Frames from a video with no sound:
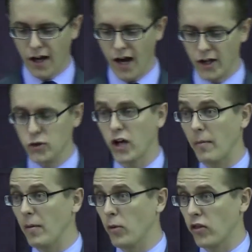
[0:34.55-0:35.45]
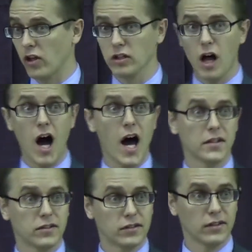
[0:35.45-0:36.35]
uh, you come up with a
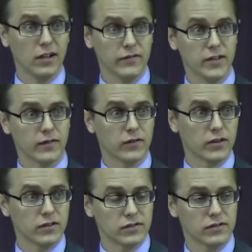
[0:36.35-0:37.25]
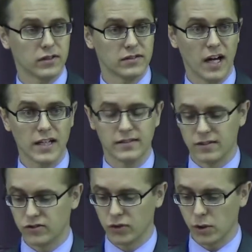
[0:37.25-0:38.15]
lot of different sites
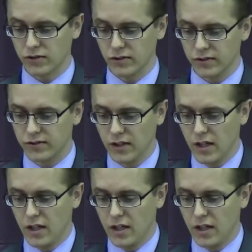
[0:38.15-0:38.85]
and sources,